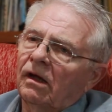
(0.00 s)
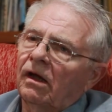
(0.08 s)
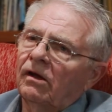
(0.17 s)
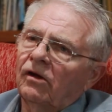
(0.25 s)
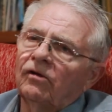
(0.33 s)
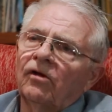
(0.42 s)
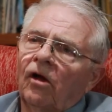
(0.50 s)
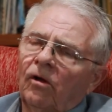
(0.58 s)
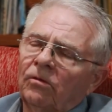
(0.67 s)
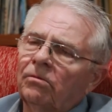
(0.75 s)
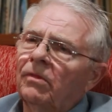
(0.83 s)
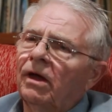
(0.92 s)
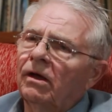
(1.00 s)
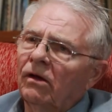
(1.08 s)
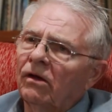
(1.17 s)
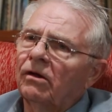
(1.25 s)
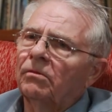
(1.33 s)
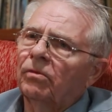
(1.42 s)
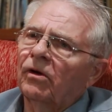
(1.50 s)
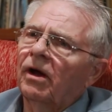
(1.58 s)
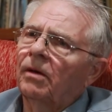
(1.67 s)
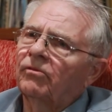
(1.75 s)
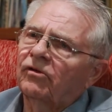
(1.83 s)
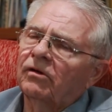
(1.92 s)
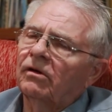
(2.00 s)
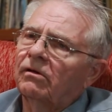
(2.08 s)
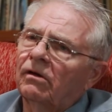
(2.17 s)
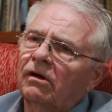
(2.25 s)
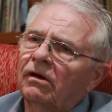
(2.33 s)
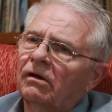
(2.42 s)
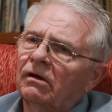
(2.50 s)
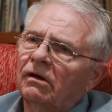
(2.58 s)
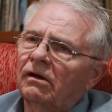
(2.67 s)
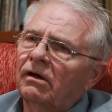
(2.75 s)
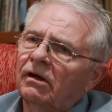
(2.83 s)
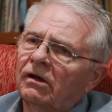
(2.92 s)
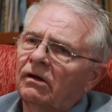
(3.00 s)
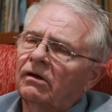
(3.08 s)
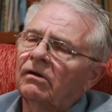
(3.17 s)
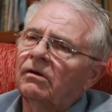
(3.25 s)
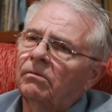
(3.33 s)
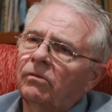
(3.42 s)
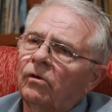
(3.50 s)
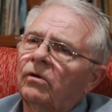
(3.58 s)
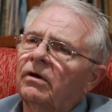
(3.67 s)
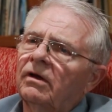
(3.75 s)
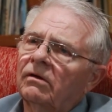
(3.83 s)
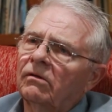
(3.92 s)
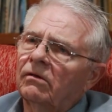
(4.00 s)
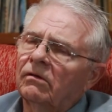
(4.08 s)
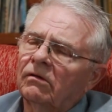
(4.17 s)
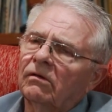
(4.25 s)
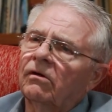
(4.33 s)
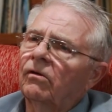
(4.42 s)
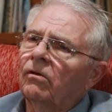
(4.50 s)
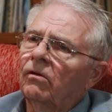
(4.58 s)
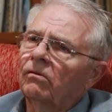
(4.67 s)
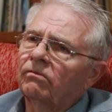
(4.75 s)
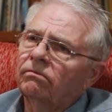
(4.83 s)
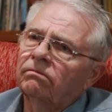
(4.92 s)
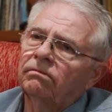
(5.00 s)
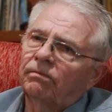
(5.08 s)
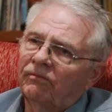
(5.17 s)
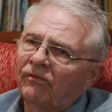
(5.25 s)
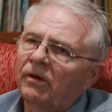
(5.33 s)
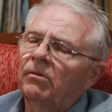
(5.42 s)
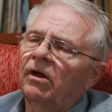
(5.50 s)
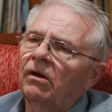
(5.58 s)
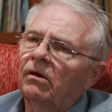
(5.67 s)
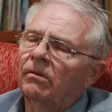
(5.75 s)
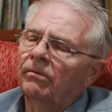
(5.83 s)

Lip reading: adult male and perhaps a boy or girl female.